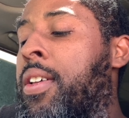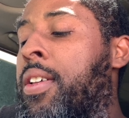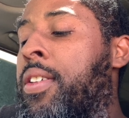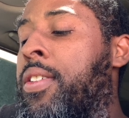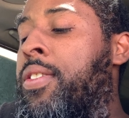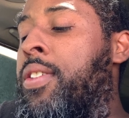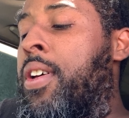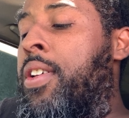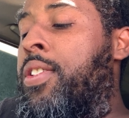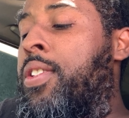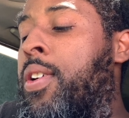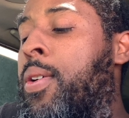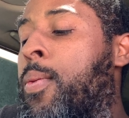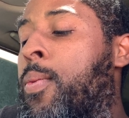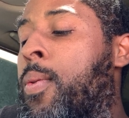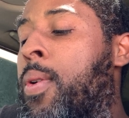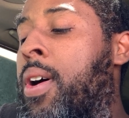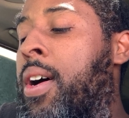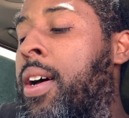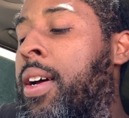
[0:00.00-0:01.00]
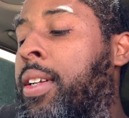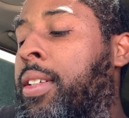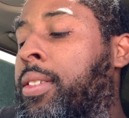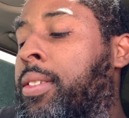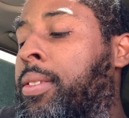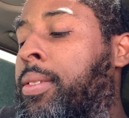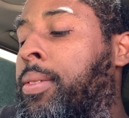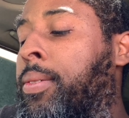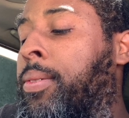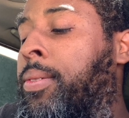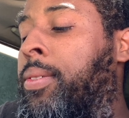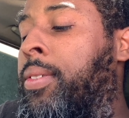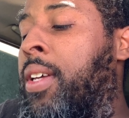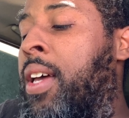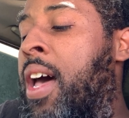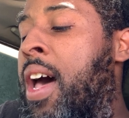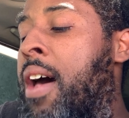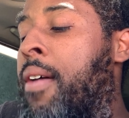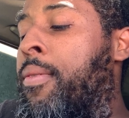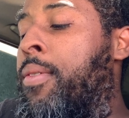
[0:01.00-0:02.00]
such a one
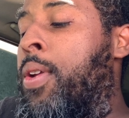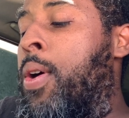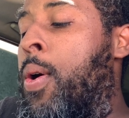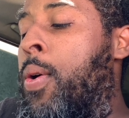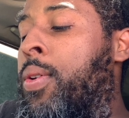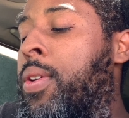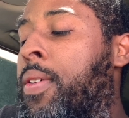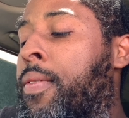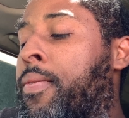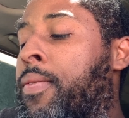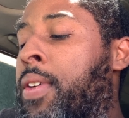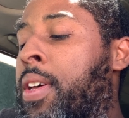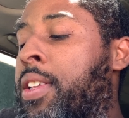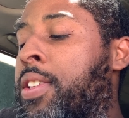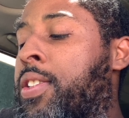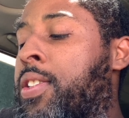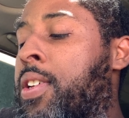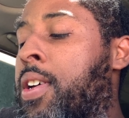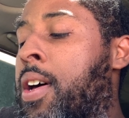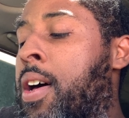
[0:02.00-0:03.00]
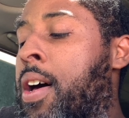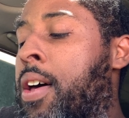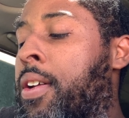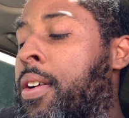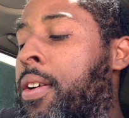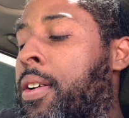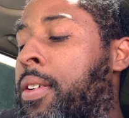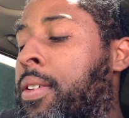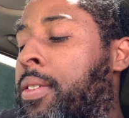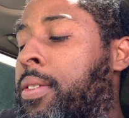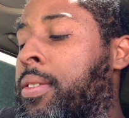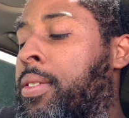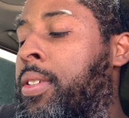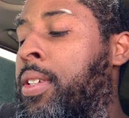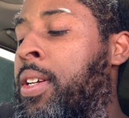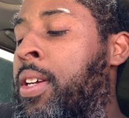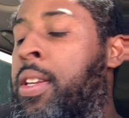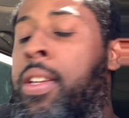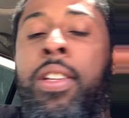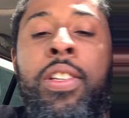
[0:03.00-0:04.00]
have no defense to utter
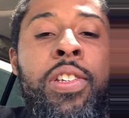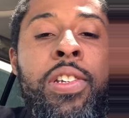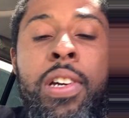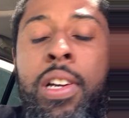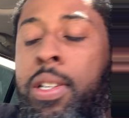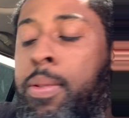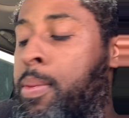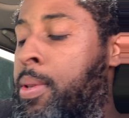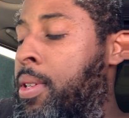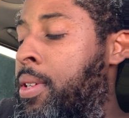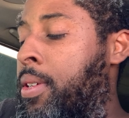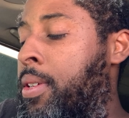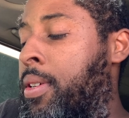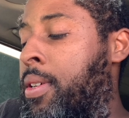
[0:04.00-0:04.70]
in the judgment.